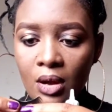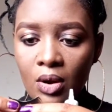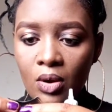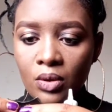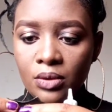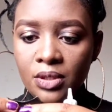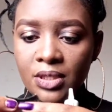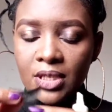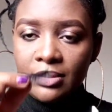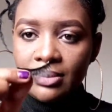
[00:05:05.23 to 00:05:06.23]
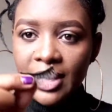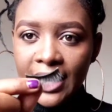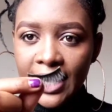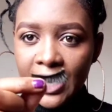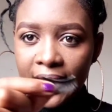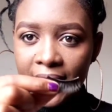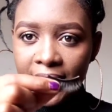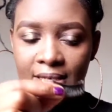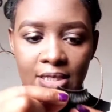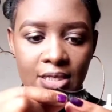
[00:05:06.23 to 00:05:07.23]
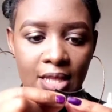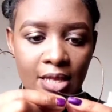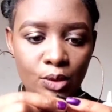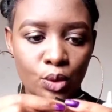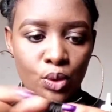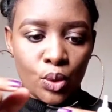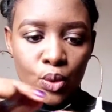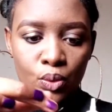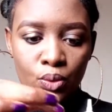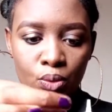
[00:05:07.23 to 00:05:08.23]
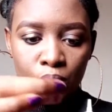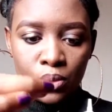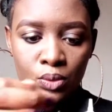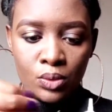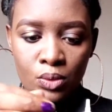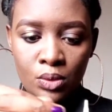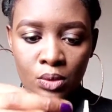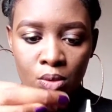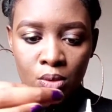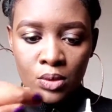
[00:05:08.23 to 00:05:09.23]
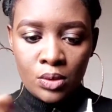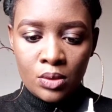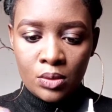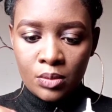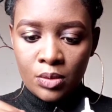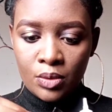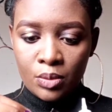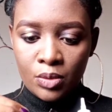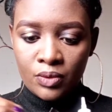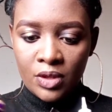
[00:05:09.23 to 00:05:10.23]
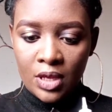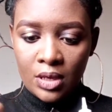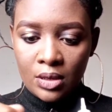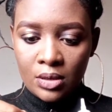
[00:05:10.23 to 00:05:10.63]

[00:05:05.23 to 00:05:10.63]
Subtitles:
hold it in my hand like so. Let me remove that.